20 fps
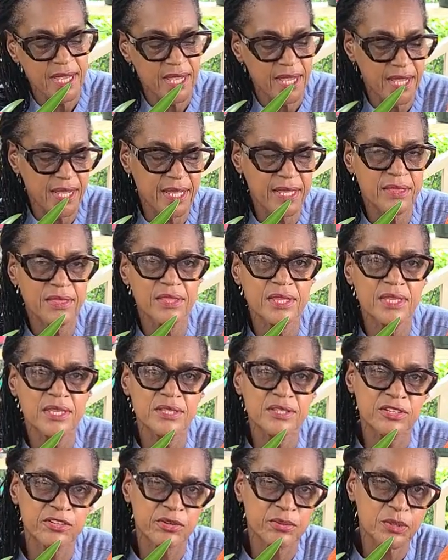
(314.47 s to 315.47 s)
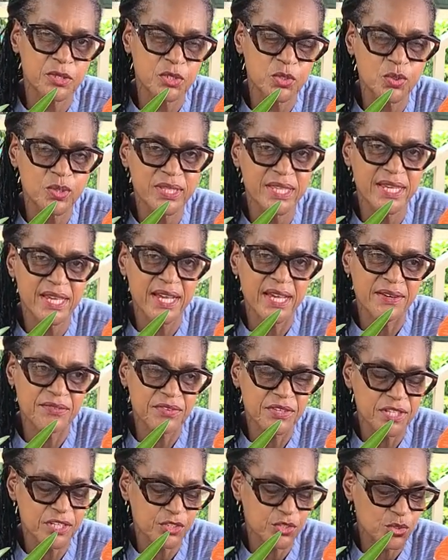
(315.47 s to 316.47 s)
and these are about 2.5
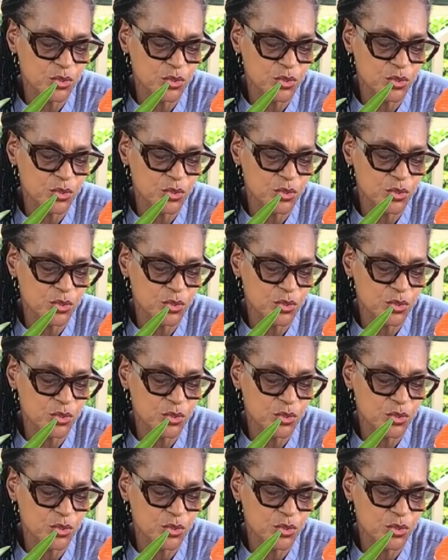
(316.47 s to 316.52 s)
years